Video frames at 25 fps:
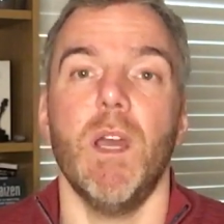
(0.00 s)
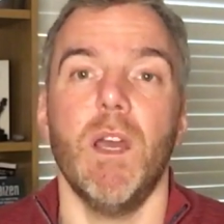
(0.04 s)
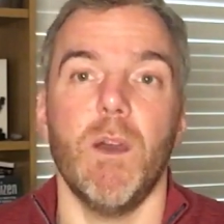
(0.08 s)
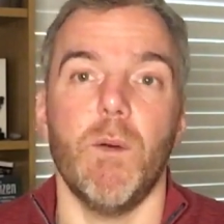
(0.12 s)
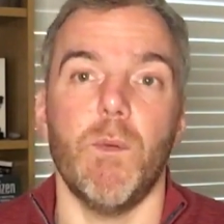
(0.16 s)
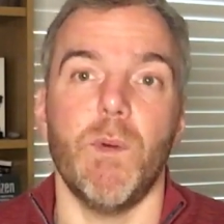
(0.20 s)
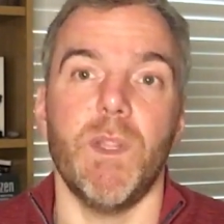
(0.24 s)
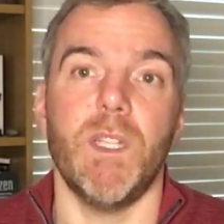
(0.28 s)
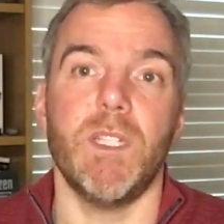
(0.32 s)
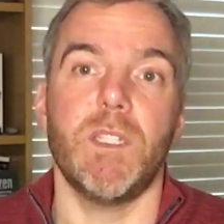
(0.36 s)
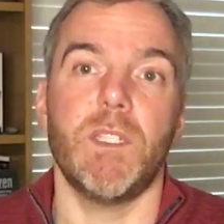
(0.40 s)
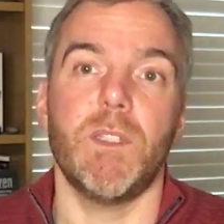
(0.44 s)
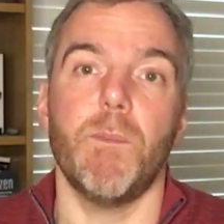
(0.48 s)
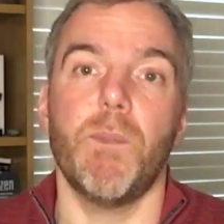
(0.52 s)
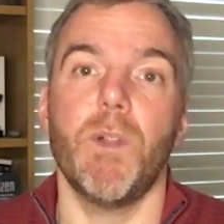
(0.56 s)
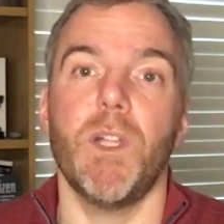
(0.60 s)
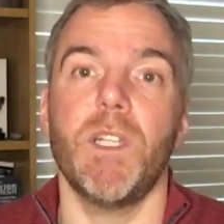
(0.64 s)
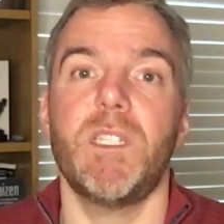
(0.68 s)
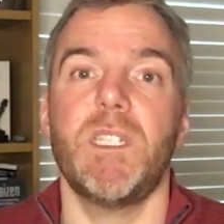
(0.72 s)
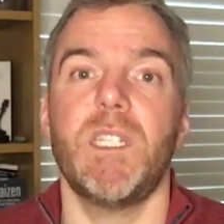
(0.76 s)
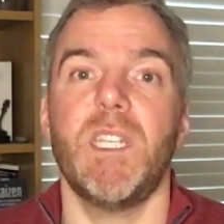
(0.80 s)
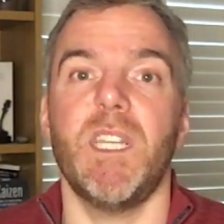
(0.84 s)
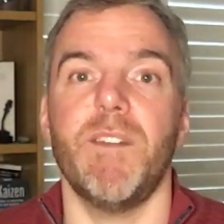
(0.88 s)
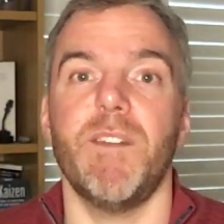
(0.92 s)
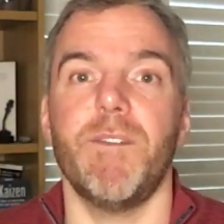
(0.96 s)
With the
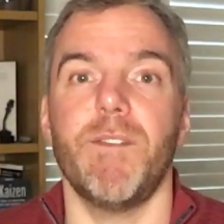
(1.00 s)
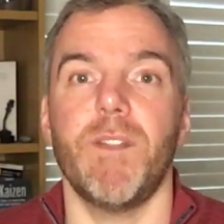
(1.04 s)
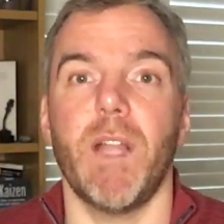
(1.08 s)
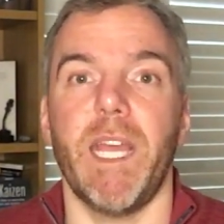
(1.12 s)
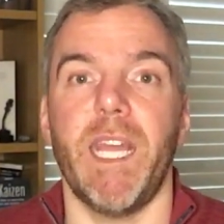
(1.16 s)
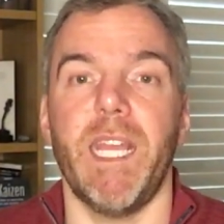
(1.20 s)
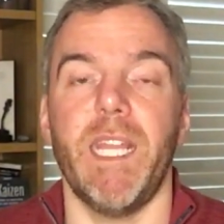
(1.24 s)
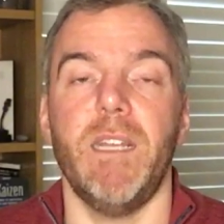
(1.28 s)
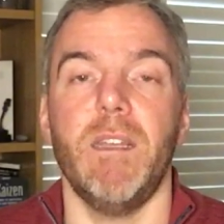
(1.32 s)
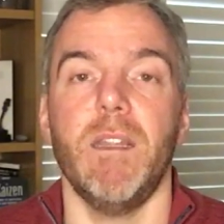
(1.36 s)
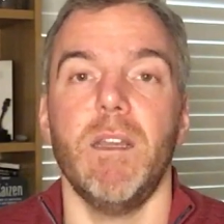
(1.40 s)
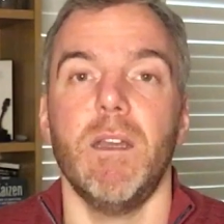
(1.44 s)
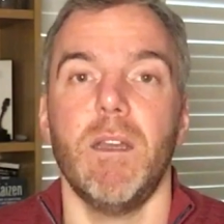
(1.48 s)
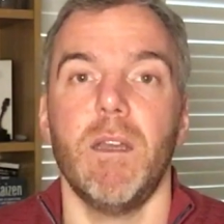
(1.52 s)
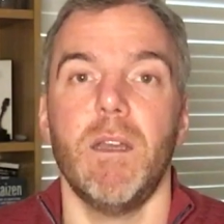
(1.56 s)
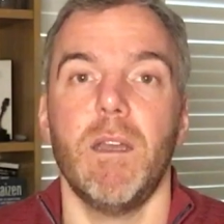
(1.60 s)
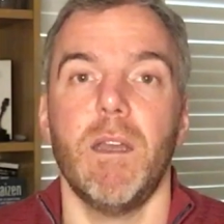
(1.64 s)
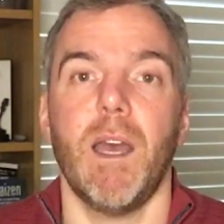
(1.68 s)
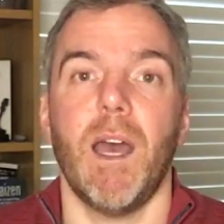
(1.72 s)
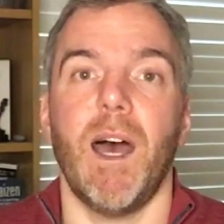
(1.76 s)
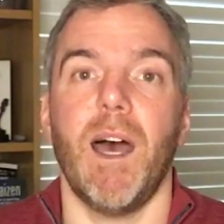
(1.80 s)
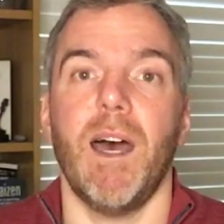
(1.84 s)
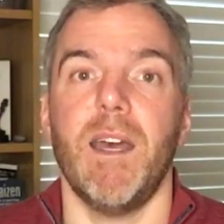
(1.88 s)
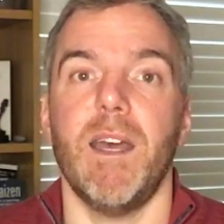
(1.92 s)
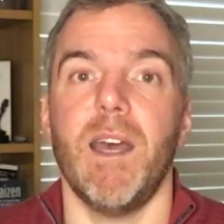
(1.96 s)
simplicity of lean,
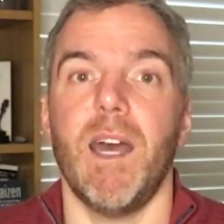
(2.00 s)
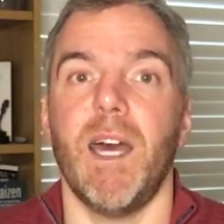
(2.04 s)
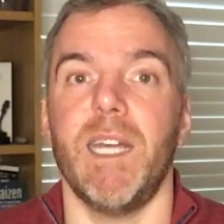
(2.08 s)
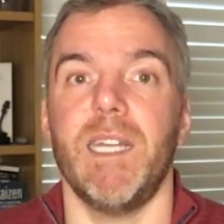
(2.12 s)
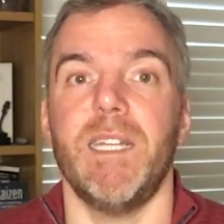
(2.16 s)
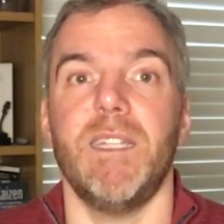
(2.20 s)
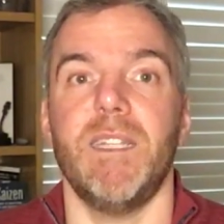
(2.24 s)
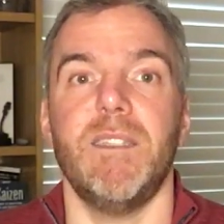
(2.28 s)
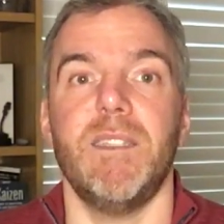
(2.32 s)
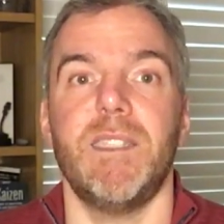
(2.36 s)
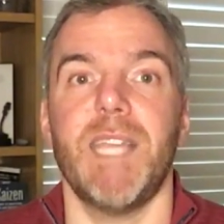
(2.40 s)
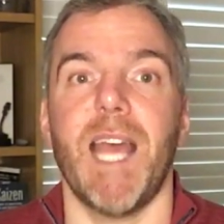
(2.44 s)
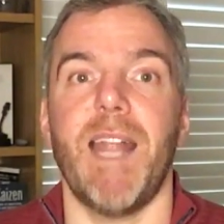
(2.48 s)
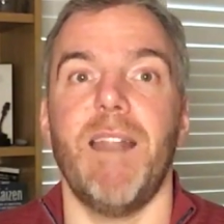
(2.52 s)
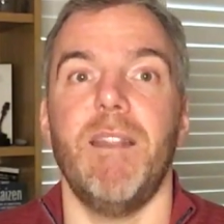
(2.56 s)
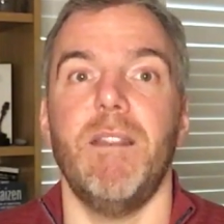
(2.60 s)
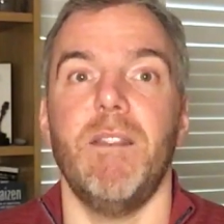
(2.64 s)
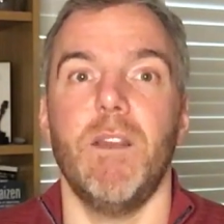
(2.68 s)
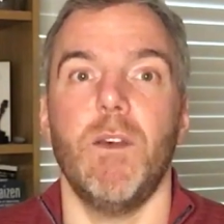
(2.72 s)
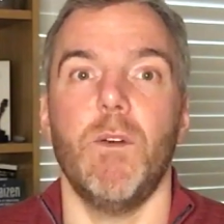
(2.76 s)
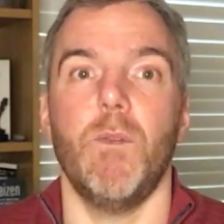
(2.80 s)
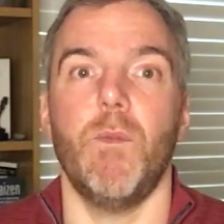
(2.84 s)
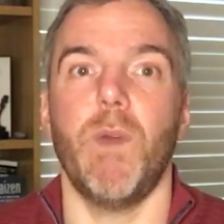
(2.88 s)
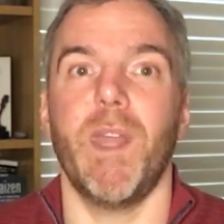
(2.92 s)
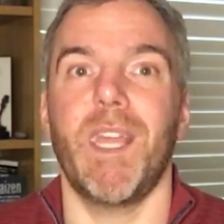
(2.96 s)
I intend
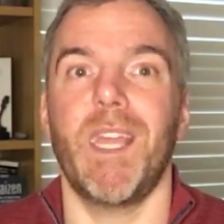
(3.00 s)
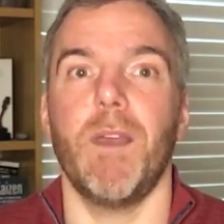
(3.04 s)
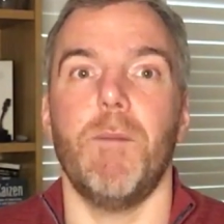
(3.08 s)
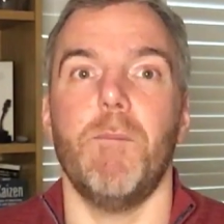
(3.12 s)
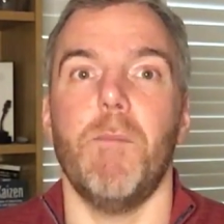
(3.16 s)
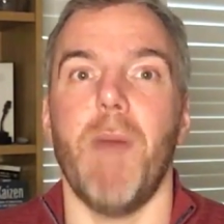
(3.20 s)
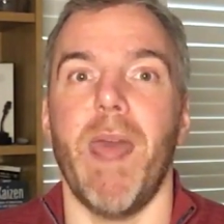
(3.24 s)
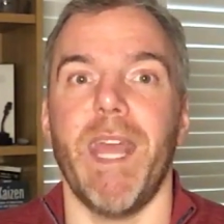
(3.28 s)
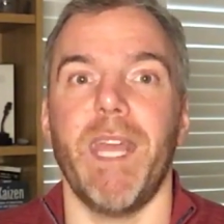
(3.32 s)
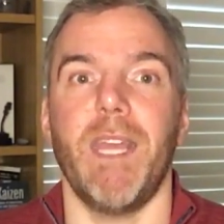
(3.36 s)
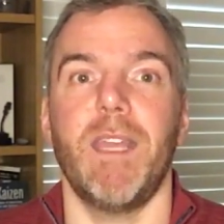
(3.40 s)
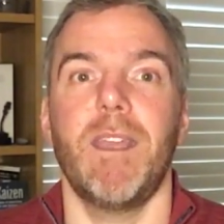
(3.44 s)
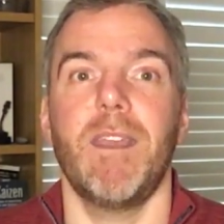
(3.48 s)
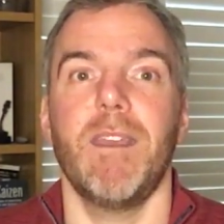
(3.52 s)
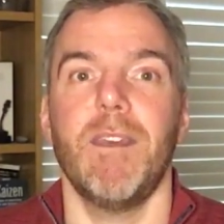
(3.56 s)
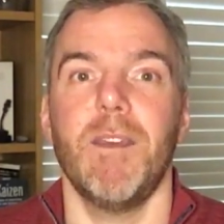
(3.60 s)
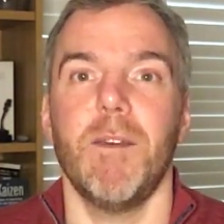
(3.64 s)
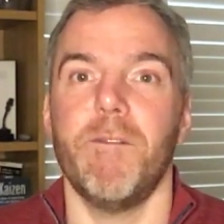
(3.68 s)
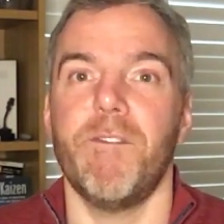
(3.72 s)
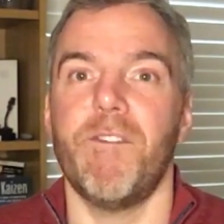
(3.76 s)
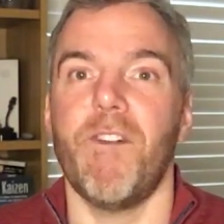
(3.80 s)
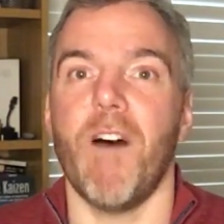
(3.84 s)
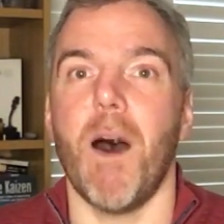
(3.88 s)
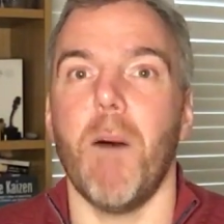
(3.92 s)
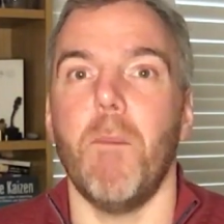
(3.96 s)
that we can make
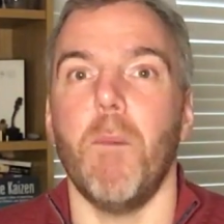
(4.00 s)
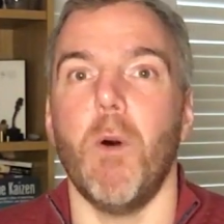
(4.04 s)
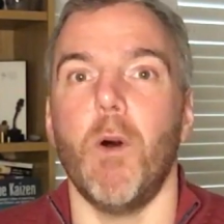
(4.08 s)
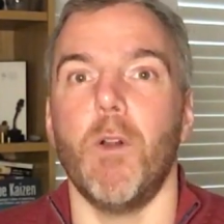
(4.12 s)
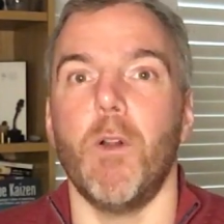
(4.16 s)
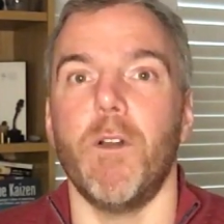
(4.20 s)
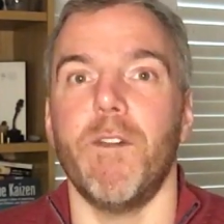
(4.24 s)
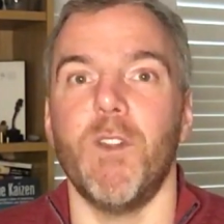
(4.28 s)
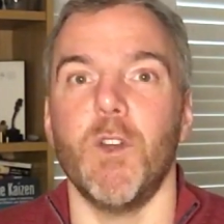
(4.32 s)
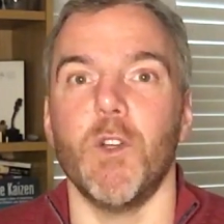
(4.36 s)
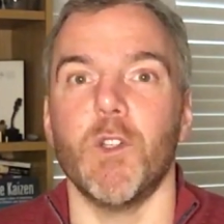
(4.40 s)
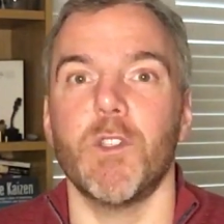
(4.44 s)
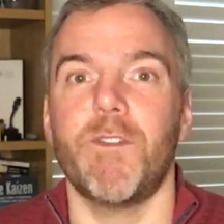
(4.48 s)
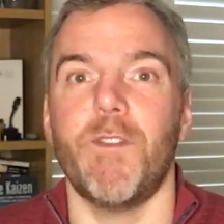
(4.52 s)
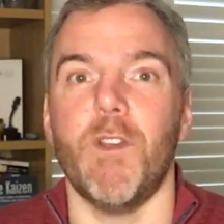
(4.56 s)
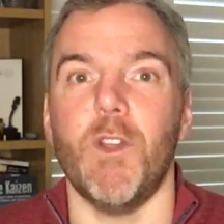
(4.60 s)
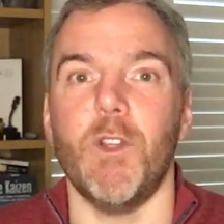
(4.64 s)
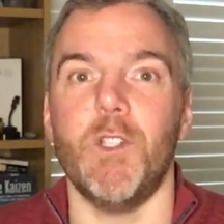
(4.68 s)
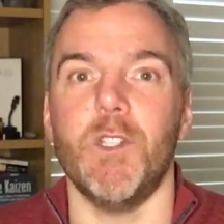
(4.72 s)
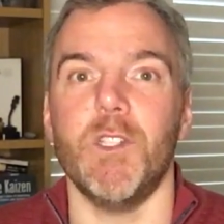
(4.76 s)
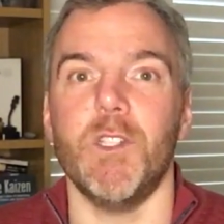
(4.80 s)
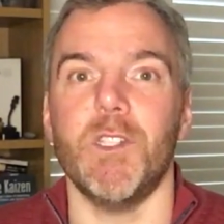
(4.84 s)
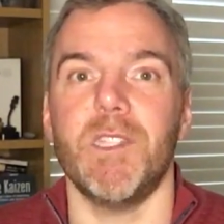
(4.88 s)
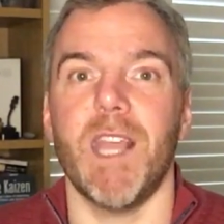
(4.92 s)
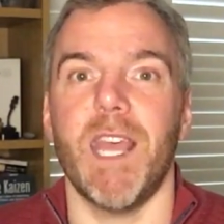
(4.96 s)
far more of those
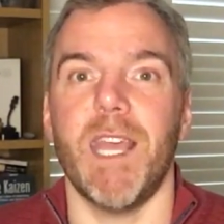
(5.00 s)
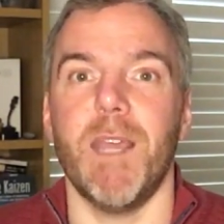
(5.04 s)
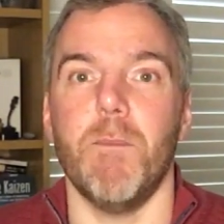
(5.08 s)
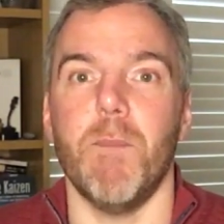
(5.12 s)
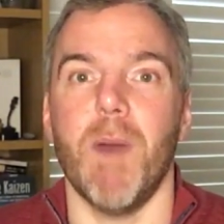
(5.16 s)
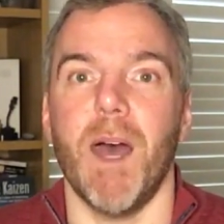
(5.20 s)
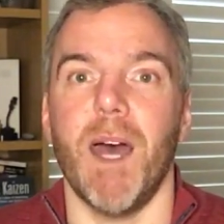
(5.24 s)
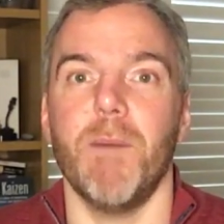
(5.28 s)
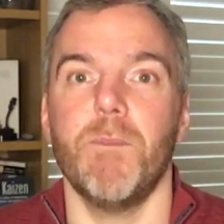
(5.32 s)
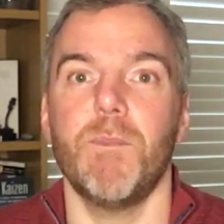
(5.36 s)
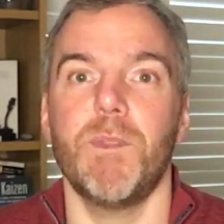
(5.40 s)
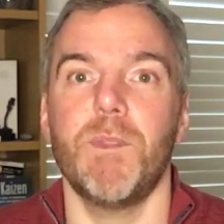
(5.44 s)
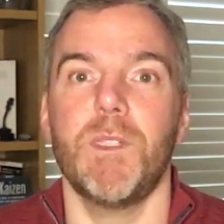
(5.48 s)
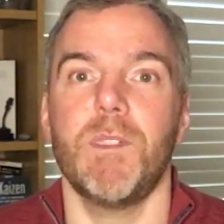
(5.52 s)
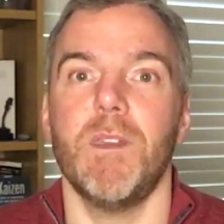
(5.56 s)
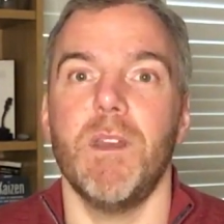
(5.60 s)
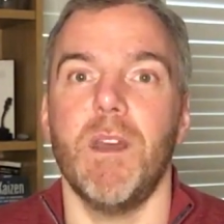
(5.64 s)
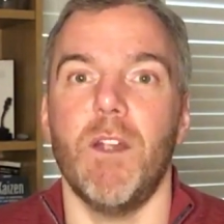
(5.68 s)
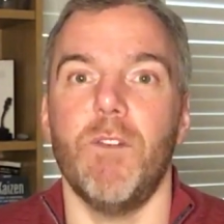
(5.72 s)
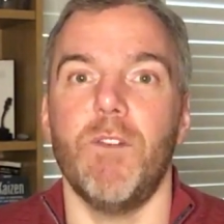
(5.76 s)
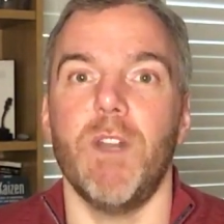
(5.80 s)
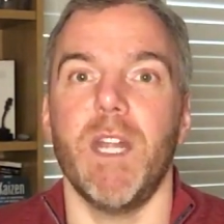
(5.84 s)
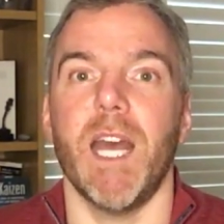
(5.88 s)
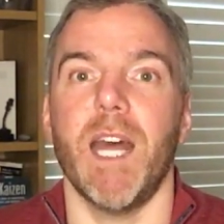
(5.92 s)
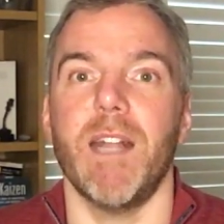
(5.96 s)
future state maps
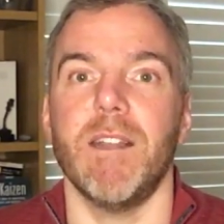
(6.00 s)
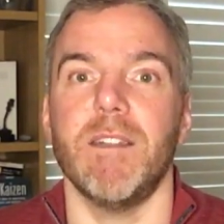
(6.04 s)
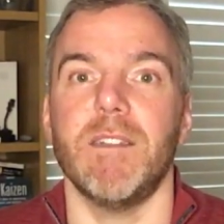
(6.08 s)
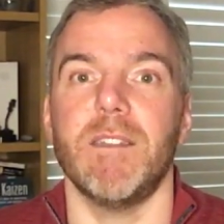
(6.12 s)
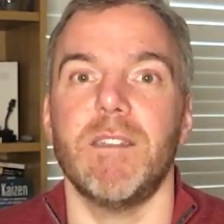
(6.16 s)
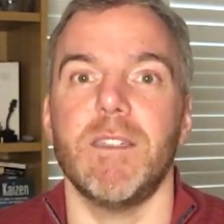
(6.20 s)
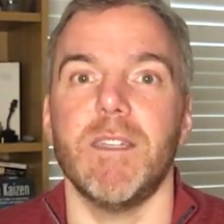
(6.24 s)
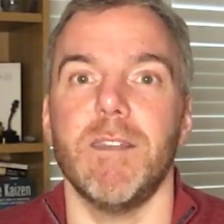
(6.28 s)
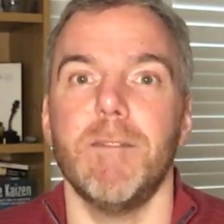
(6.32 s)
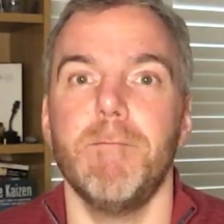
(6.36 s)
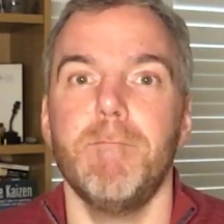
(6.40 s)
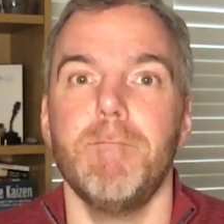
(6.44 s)
a reality.